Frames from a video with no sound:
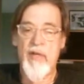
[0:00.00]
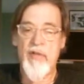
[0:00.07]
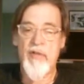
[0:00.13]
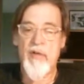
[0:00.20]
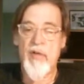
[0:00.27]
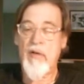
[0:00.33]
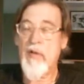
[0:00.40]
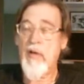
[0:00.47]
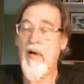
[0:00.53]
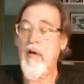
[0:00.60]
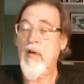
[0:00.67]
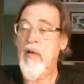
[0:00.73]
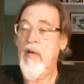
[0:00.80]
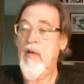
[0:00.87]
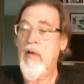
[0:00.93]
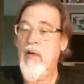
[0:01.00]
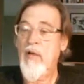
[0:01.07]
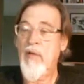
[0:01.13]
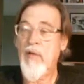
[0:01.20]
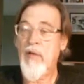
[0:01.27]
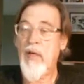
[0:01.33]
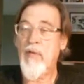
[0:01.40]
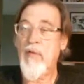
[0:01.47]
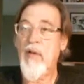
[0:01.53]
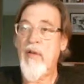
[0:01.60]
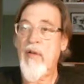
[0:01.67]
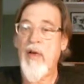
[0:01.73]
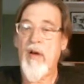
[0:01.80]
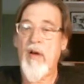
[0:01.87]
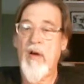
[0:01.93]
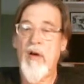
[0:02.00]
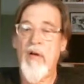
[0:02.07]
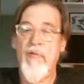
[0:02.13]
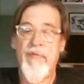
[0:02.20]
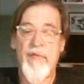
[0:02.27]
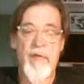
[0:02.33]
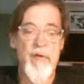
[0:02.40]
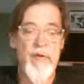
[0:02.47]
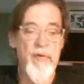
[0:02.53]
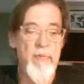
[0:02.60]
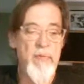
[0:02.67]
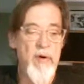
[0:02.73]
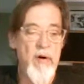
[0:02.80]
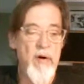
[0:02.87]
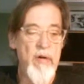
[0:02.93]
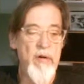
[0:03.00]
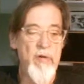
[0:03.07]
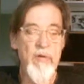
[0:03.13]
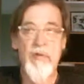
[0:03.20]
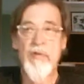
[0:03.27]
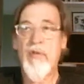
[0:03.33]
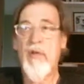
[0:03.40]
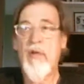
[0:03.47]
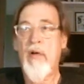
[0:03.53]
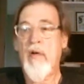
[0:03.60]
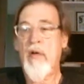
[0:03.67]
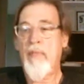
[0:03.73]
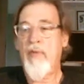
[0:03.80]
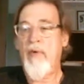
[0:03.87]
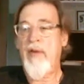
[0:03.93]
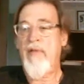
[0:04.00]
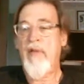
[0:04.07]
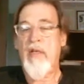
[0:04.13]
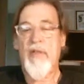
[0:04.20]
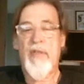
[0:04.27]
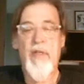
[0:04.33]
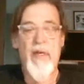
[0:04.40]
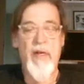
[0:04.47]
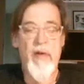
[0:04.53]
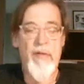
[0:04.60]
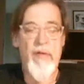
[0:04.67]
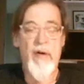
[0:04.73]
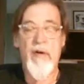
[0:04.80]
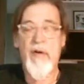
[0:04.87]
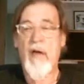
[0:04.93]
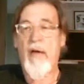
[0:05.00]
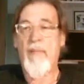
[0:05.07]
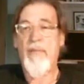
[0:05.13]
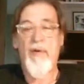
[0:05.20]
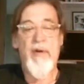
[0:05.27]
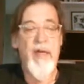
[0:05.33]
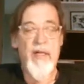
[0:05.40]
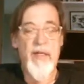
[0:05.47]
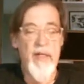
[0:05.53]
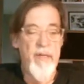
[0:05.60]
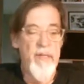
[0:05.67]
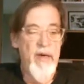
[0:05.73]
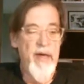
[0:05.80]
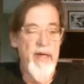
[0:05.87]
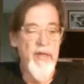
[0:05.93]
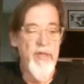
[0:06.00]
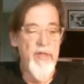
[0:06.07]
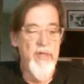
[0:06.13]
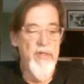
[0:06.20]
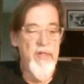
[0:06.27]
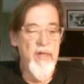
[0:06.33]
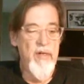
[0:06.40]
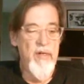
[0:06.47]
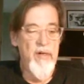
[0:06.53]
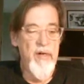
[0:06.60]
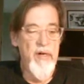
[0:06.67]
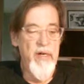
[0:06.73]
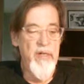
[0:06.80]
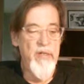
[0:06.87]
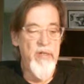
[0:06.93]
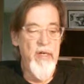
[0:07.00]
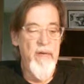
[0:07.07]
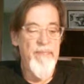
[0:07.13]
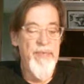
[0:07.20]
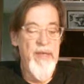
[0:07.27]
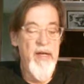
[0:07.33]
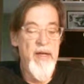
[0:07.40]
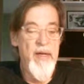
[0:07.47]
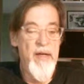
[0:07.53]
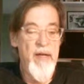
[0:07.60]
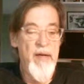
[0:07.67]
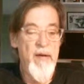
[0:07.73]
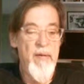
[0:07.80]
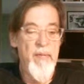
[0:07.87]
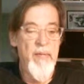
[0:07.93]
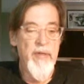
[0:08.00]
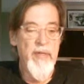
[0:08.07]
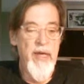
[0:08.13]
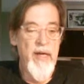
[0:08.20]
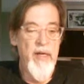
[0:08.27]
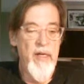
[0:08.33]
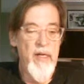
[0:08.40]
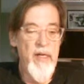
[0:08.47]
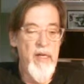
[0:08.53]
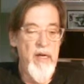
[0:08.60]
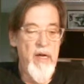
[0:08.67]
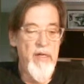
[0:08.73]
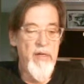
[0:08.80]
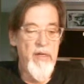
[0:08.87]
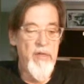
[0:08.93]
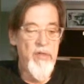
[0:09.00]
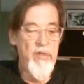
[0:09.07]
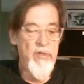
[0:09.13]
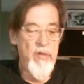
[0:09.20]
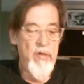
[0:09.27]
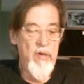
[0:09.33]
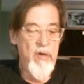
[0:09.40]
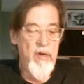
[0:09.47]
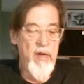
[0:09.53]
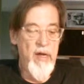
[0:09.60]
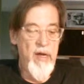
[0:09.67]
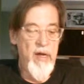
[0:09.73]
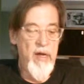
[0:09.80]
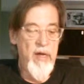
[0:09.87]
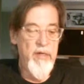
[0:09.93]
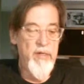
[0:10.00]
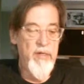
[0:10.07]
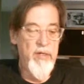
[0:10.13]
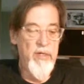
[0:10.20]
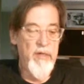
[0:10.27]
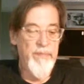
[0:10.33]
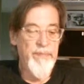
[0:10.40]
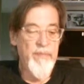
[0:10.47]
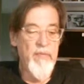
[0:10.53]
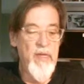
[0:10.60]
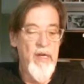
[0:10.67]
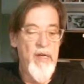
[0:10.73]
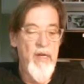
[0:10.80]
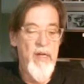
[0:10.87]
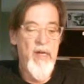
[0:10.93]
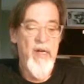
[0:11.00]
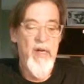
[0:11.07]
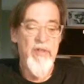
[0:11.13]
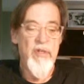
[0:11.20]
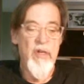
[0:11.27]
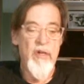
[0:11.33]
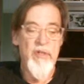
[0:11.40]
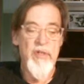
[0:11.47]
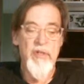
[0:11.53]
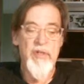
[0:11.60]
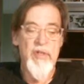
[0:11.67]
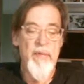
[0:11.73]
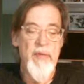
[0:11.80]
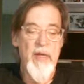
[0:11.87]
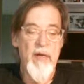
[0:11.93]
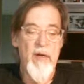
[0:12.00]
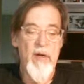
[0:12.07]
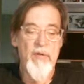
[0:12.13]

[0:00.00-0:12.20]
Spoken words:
but that need not concern us. There's also something called grounded theory. Now, I mentioned that you take the assumptions of a theory and derive a hypothesis and test it.